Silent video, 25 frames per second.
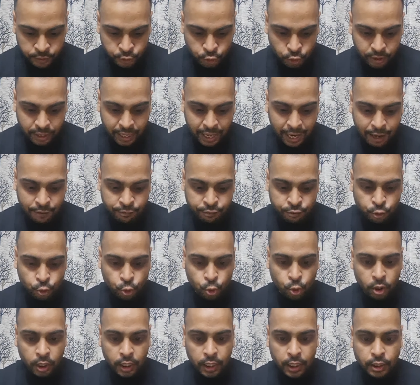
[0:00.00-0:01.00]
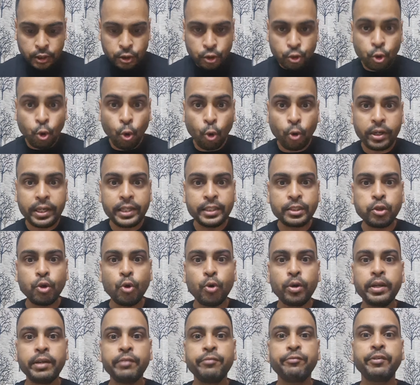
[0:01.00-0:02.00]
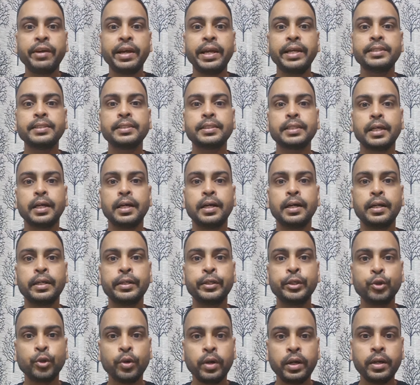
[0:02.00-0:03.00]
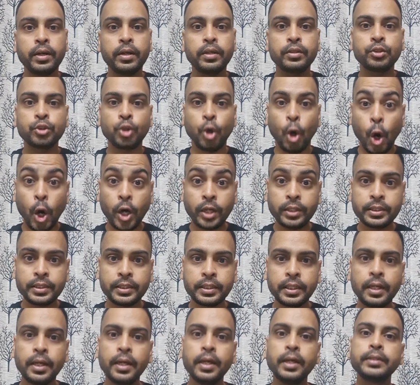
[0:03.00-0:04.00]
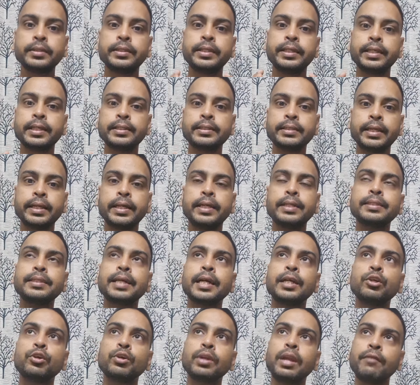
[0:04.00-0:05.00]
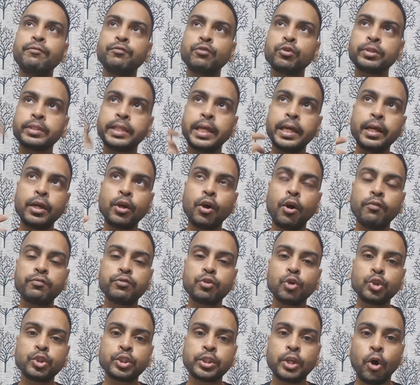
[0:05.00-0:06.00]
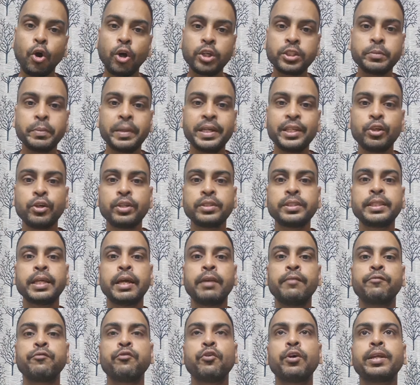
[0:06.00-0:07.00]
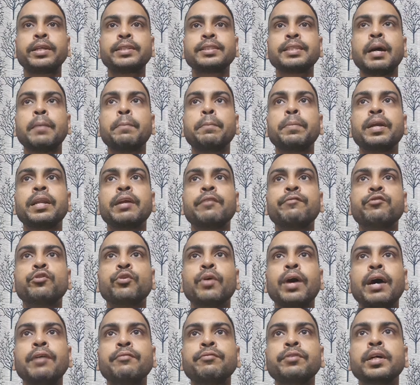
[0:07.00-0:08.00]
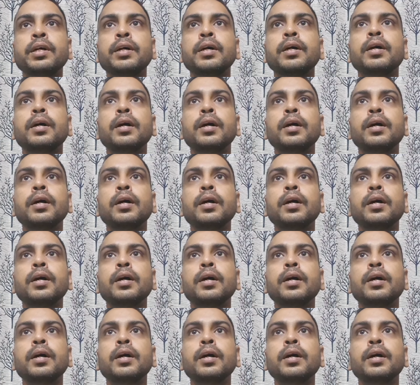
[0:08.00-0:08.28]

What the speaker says: you will have to slowly face your thoughts. See, the thing is that you'll have to think of those thoughts by yourself. For example, if you have